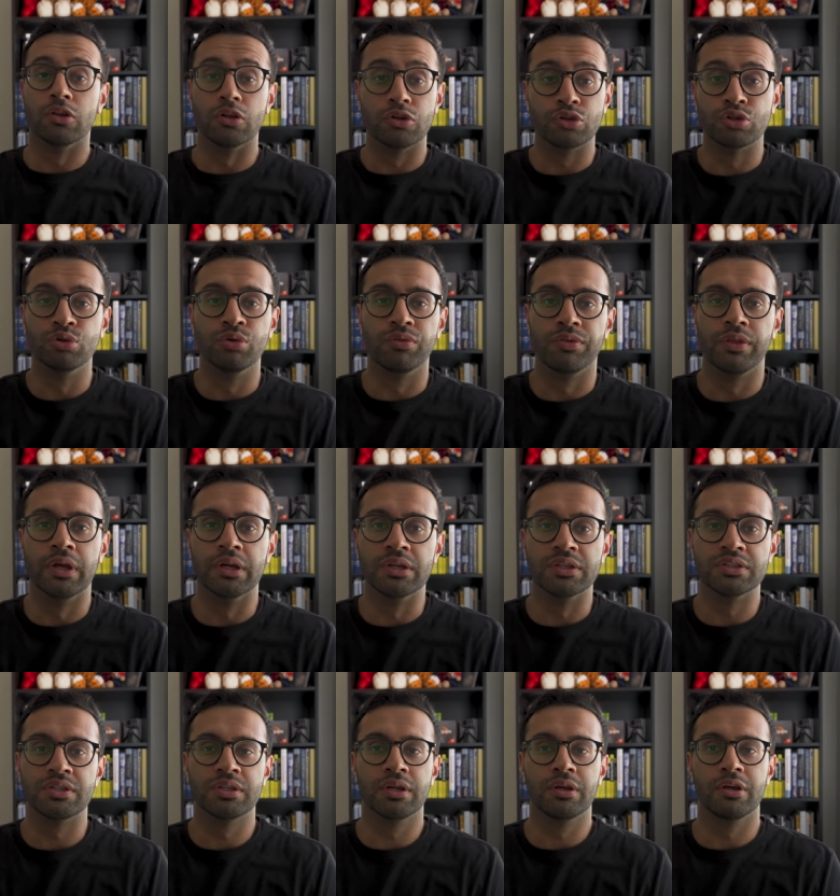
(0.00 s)
The truth
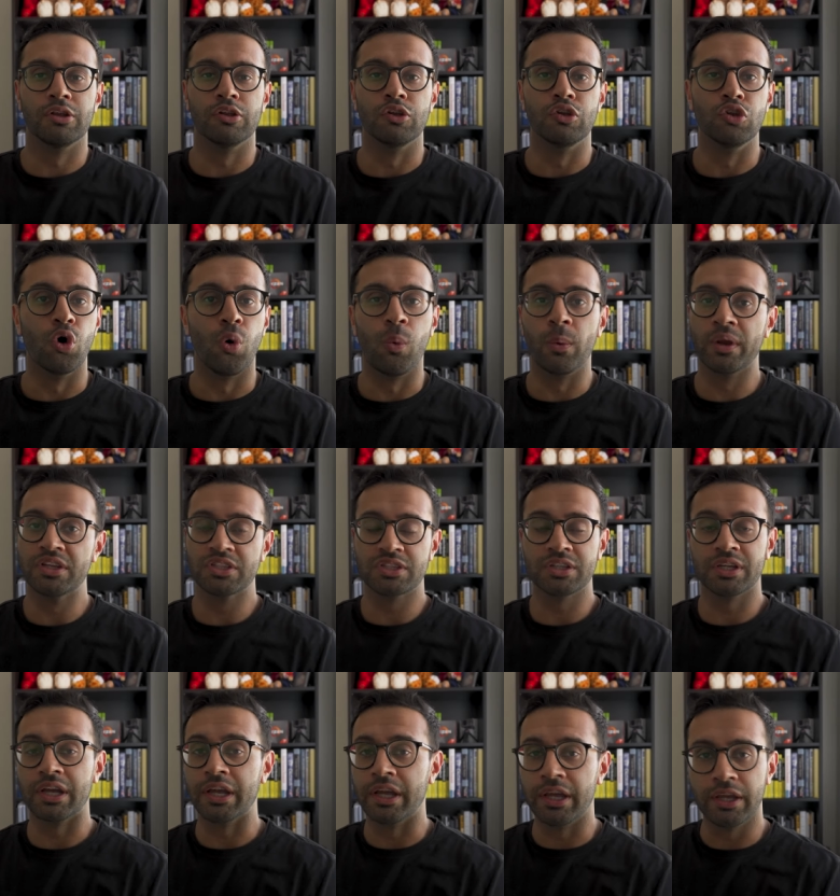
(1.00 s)
is, no one is
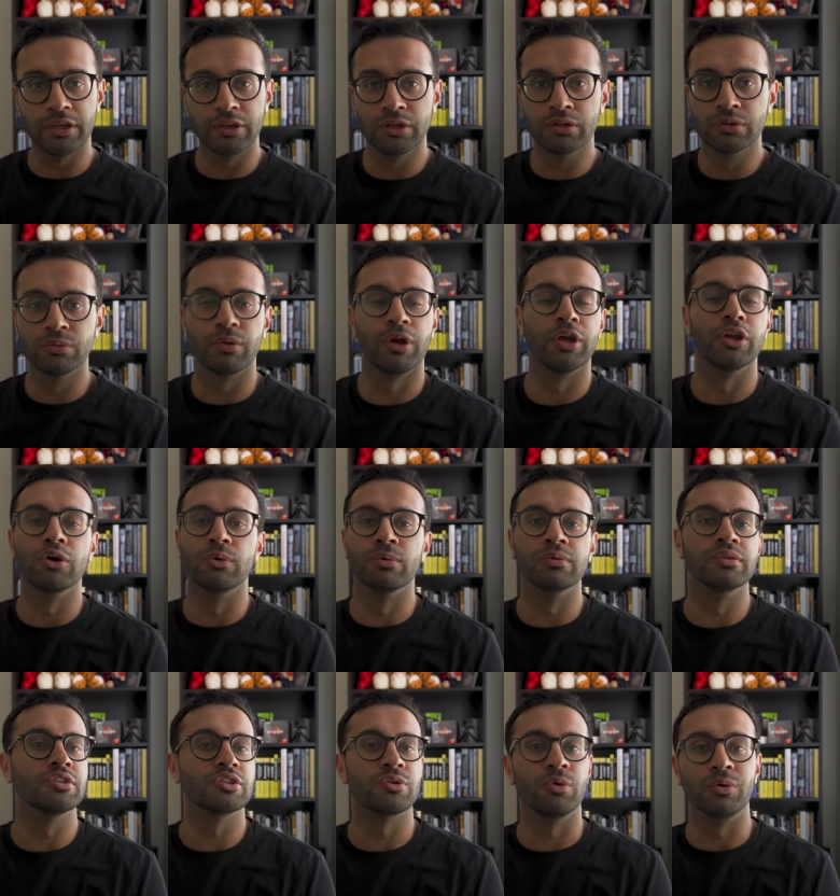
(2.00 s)
going to hate you and no
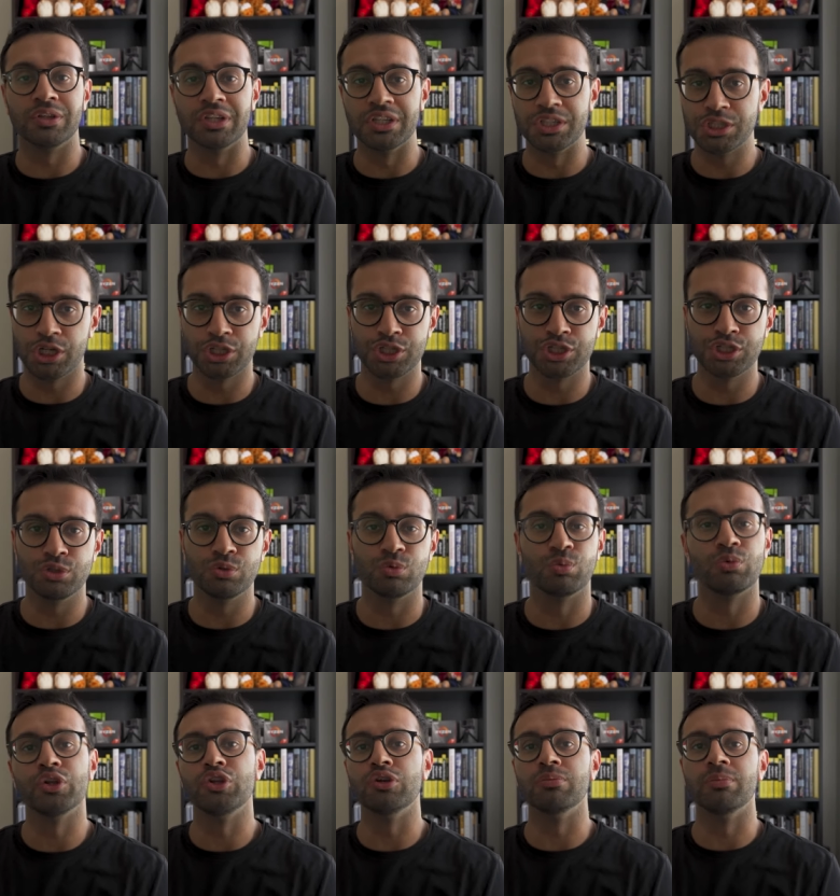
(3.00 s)
one's going to judge you
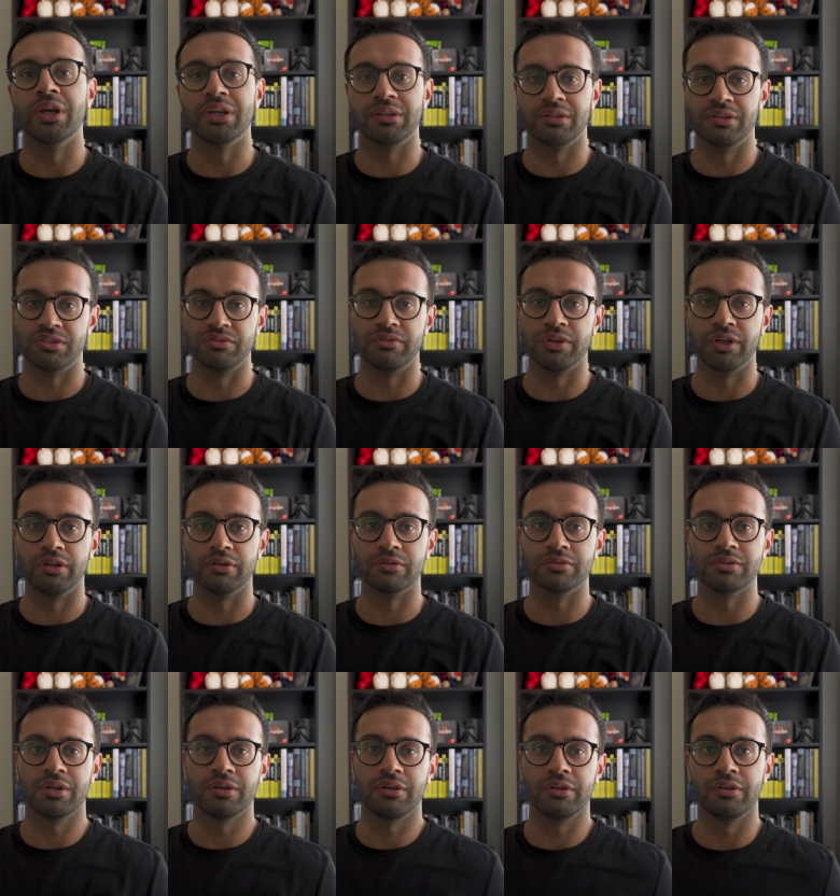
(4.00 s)
when you make these videos.